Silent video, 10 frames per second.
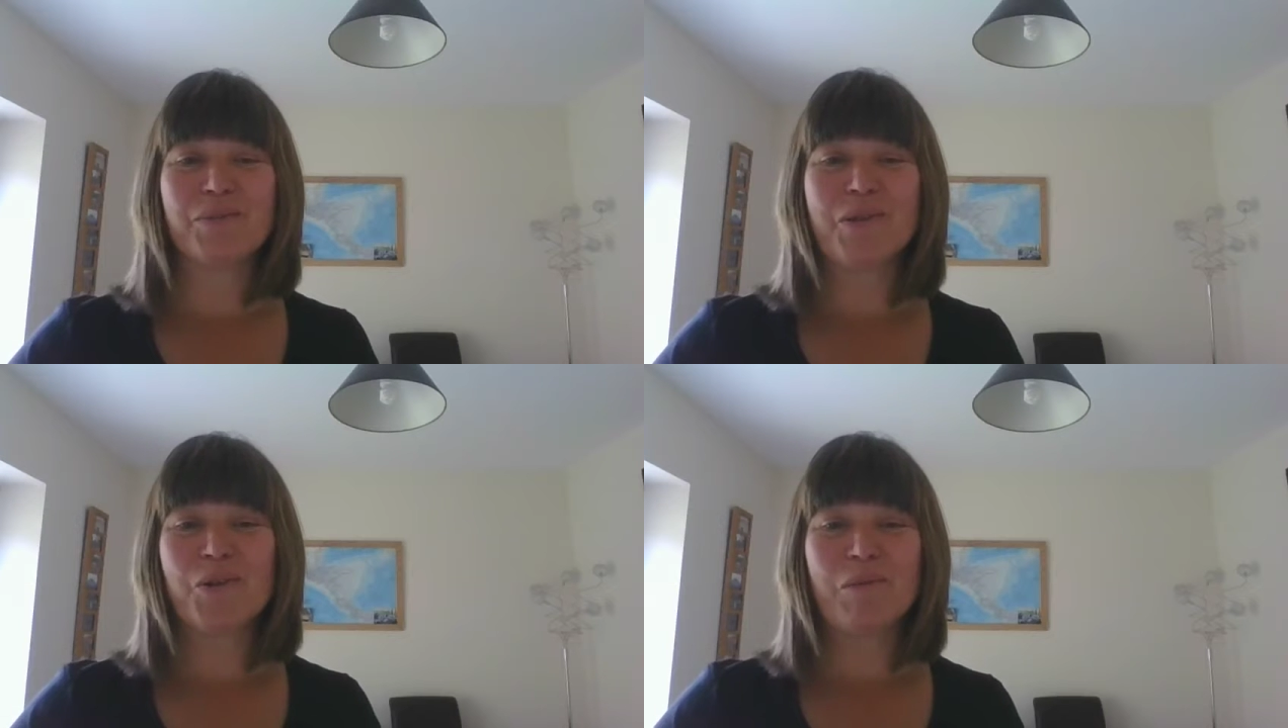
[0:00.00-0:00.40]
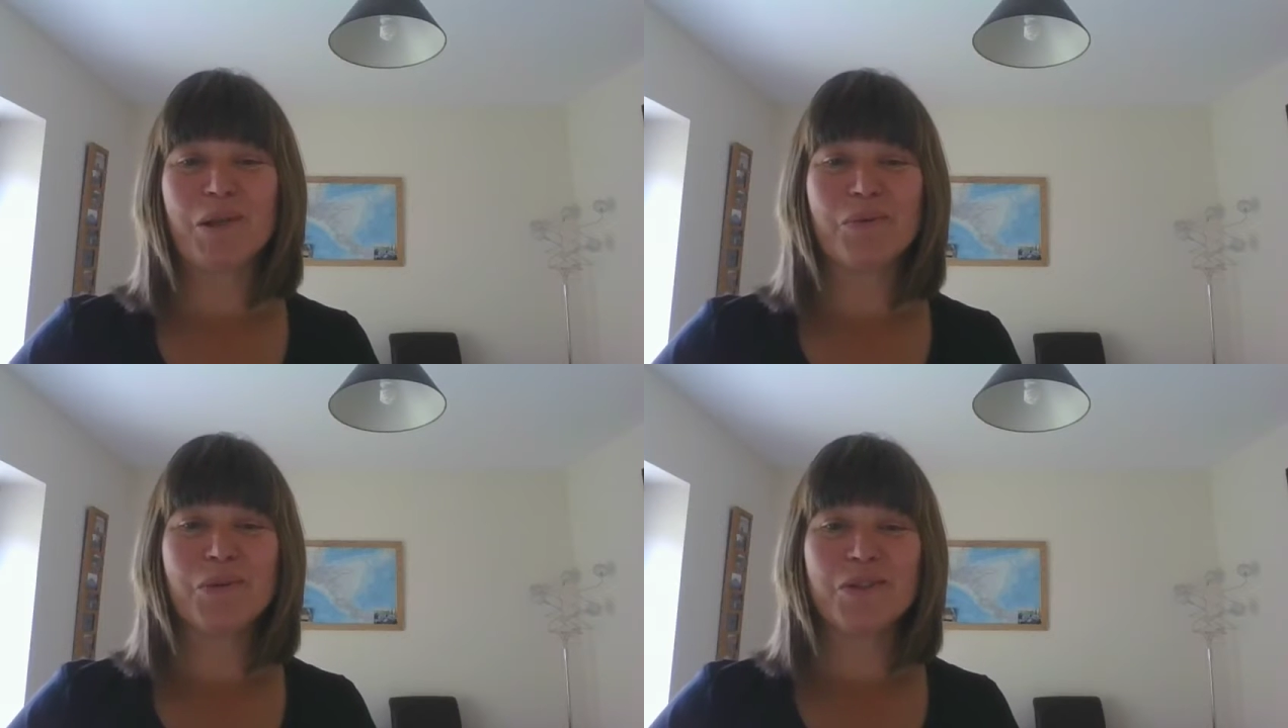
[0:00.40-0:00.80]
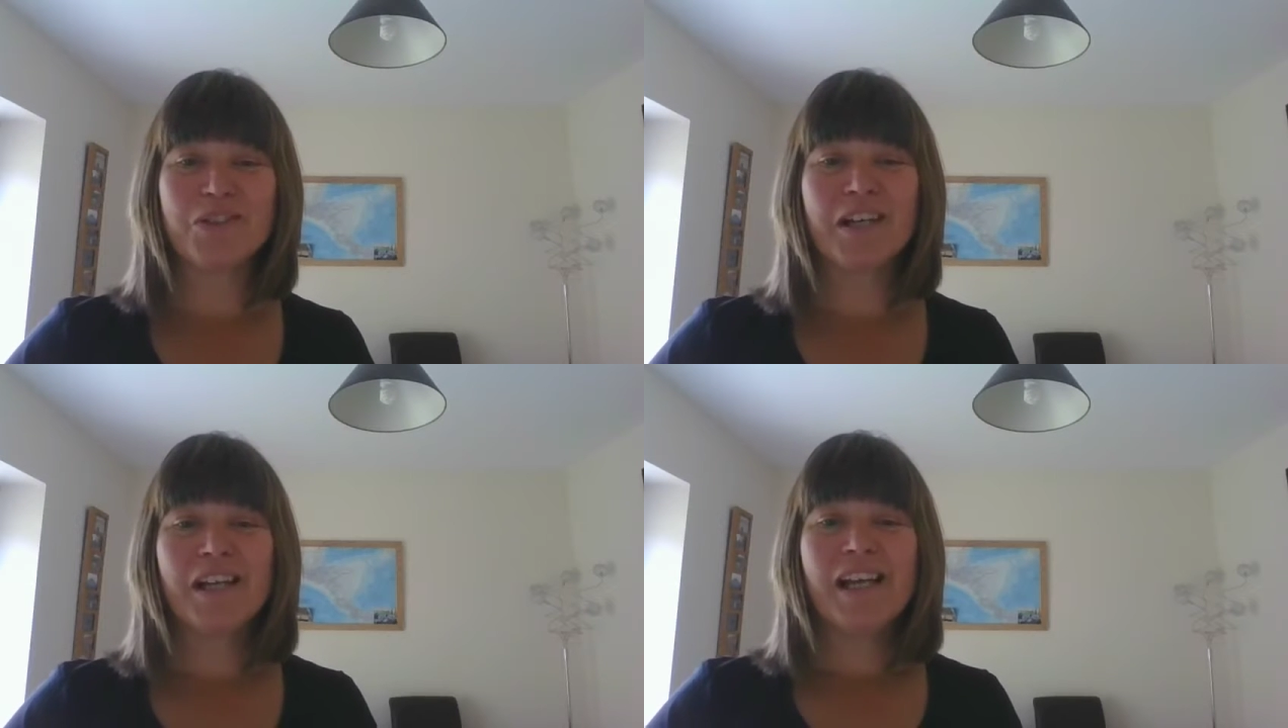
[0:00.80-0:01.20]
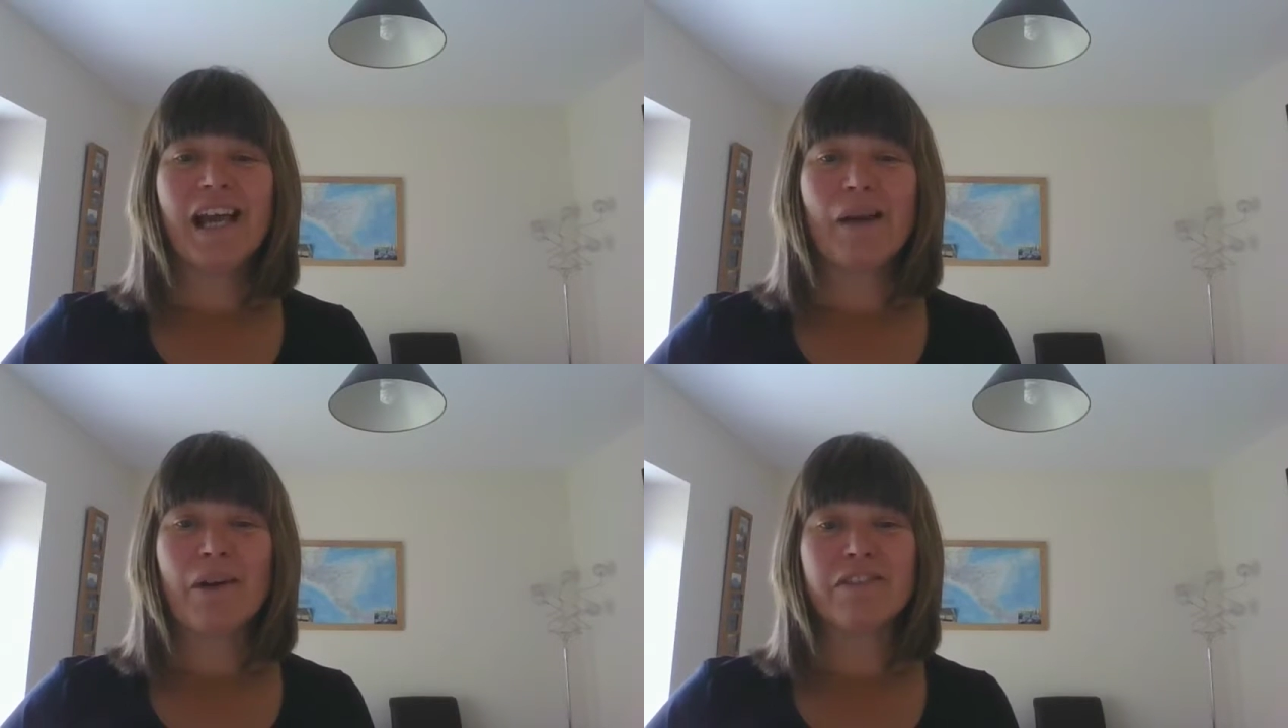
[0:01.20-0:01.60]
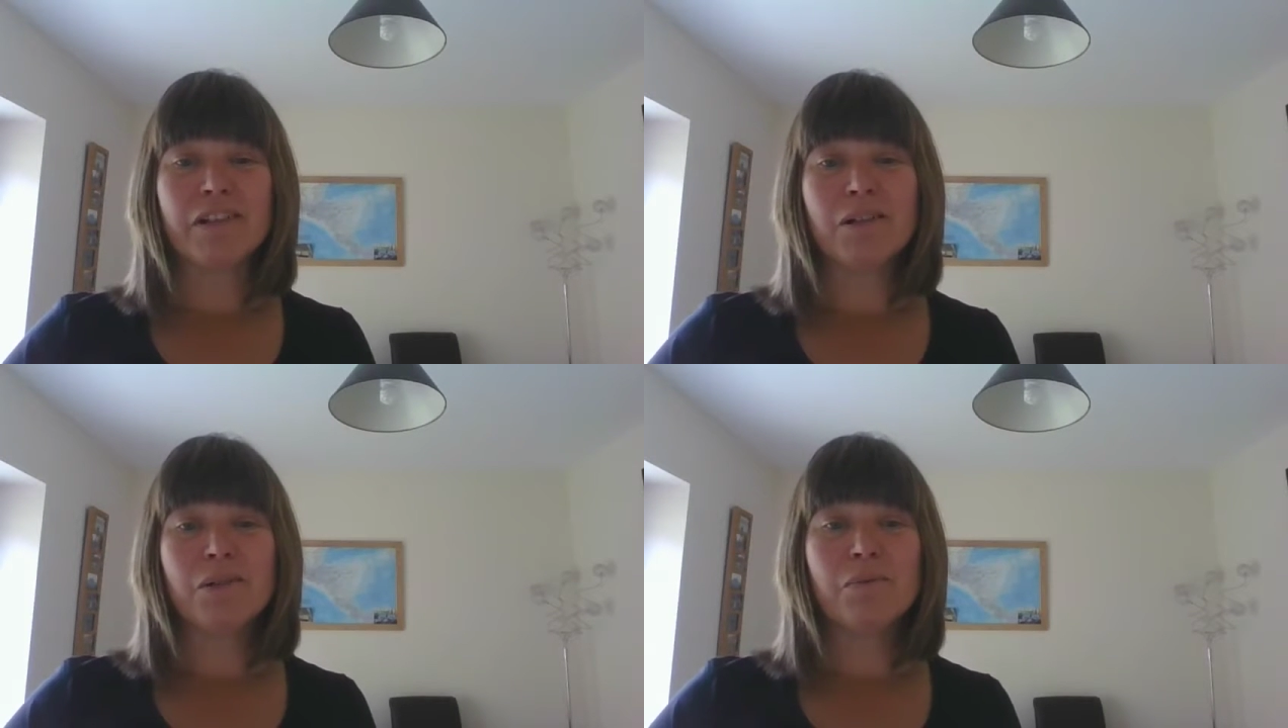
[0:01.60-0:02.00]
as we normally would.
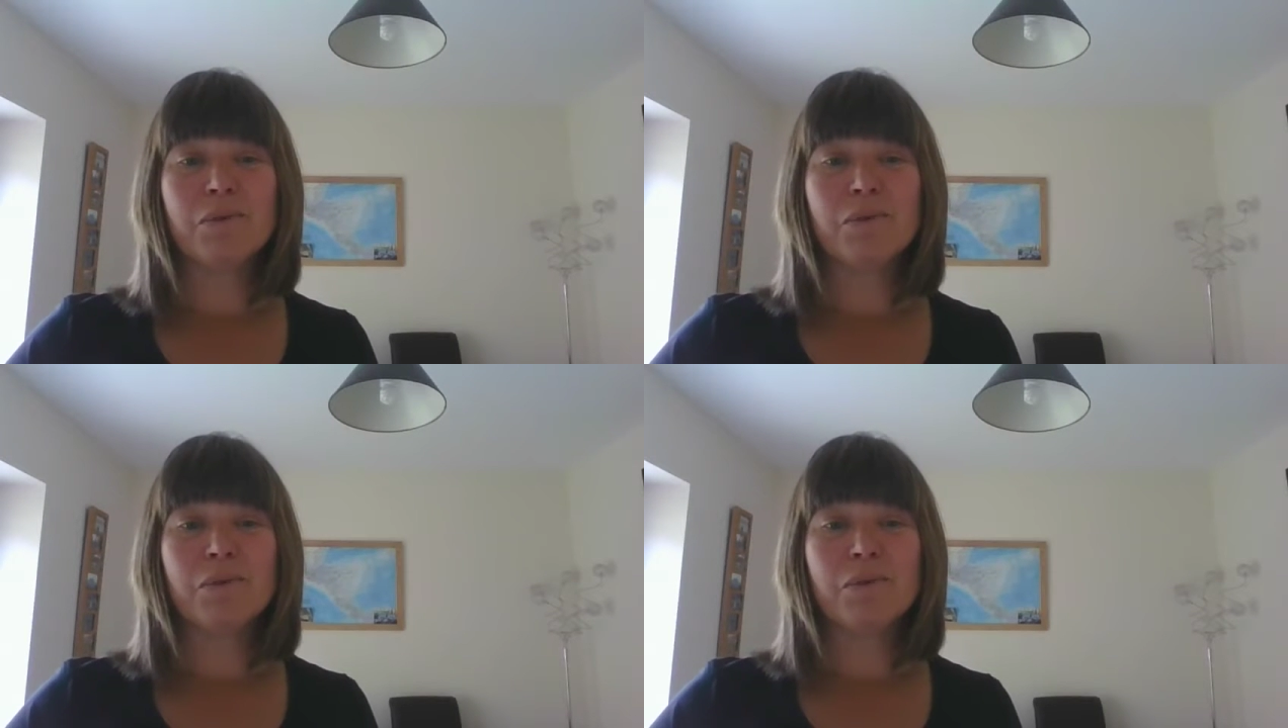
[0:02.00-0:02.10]
However,